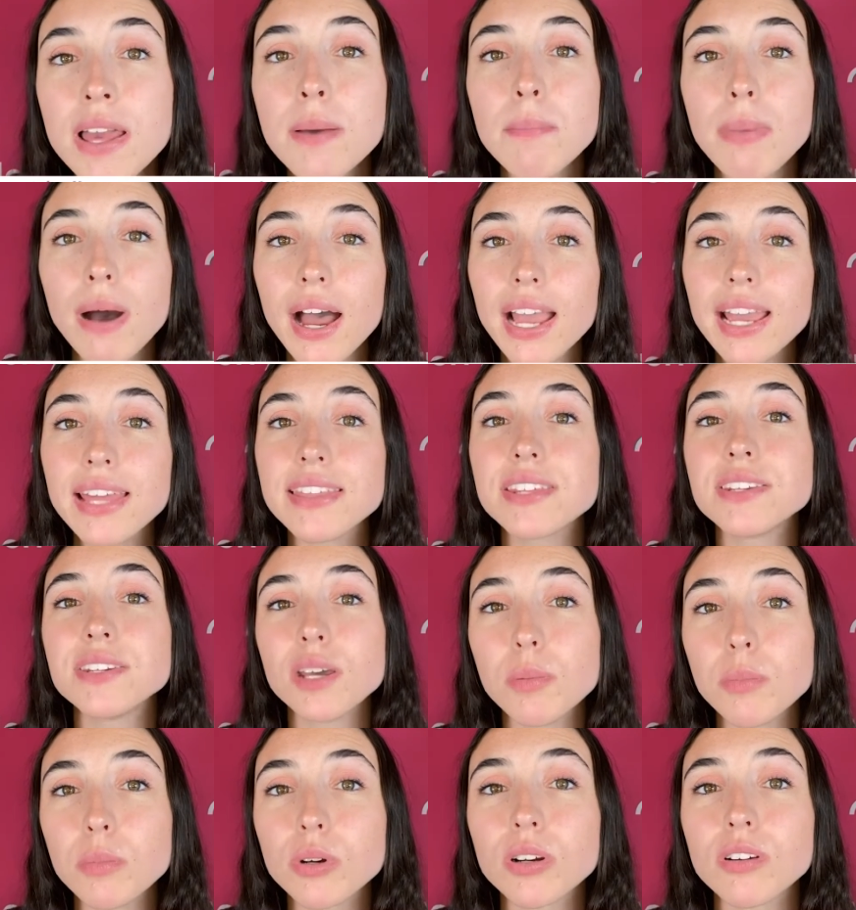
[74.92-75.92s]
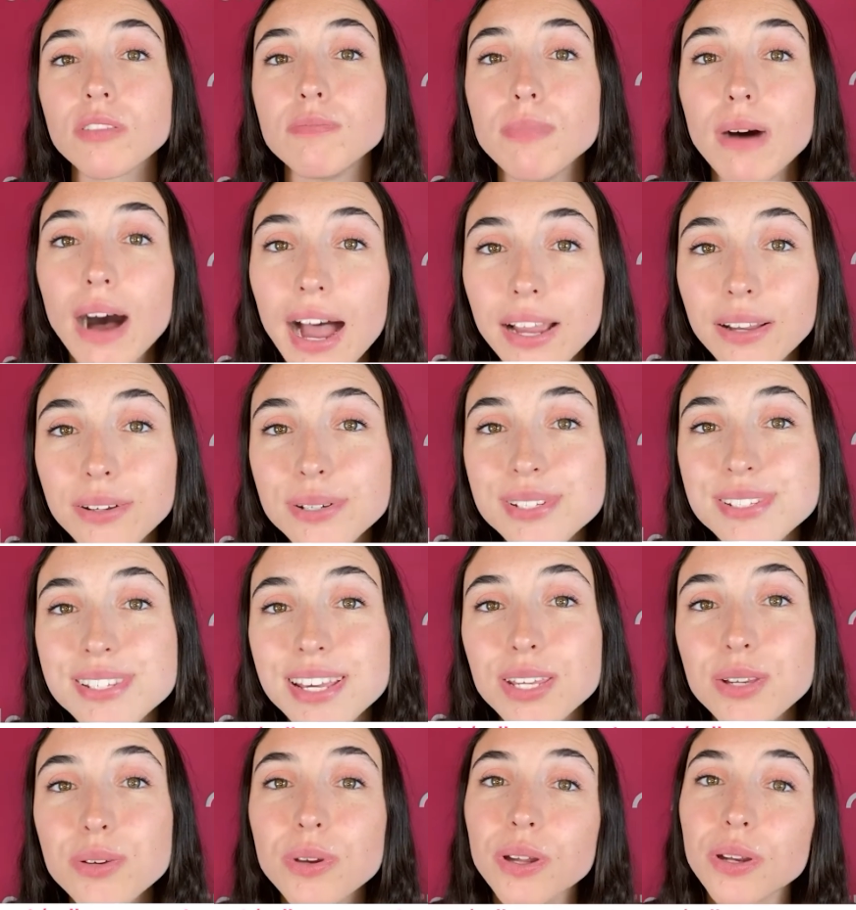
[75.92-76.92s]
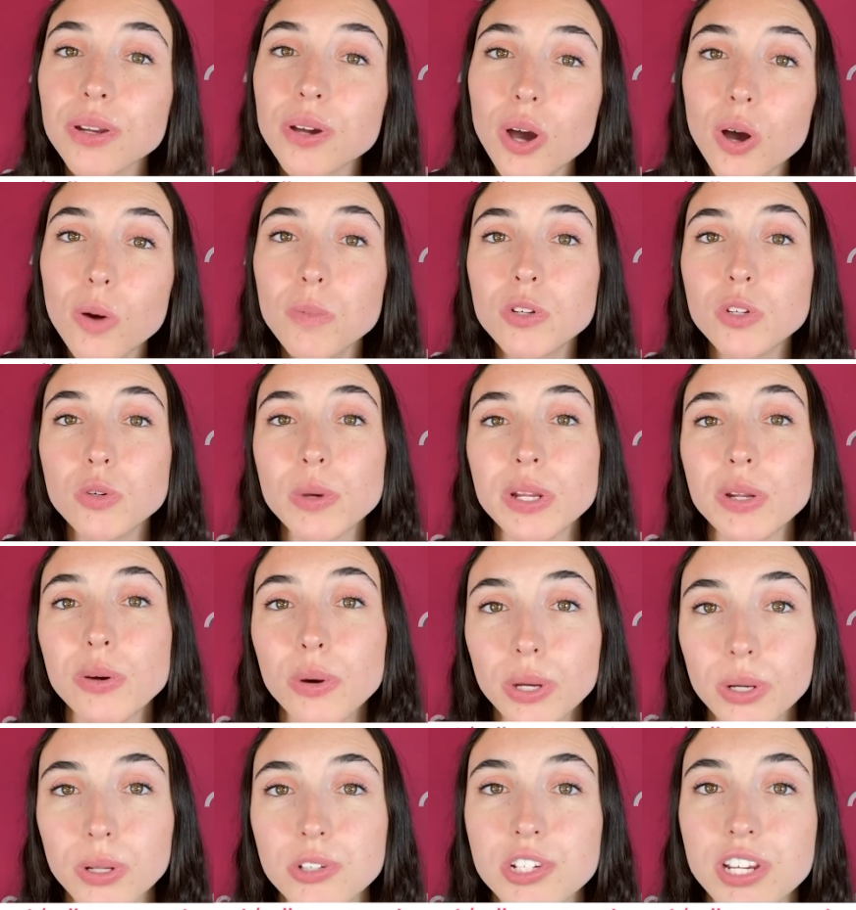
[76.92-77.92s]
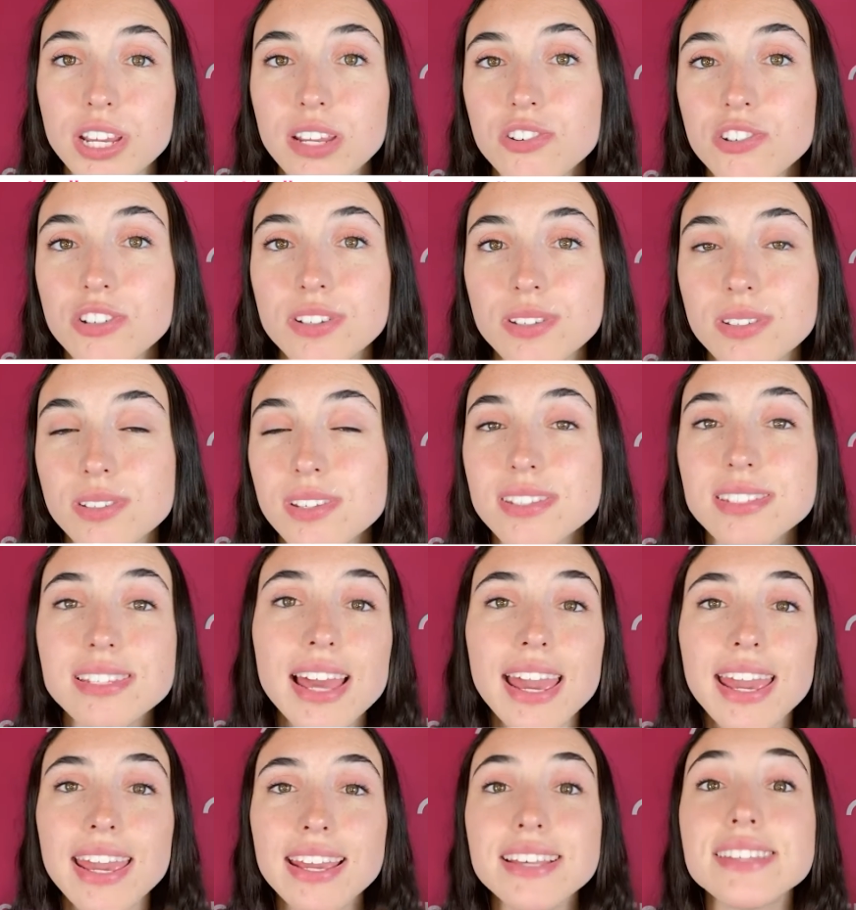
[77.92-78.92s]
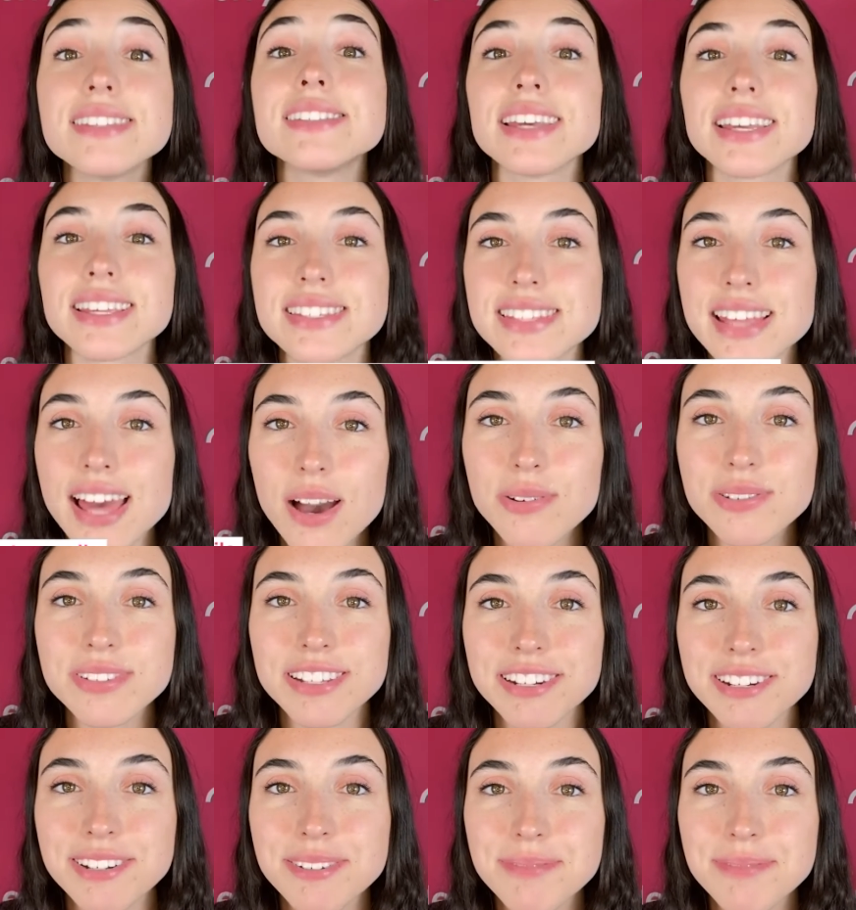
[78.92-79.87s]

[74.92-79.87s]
by the number of miles that you can go between oil changes, say 6,000.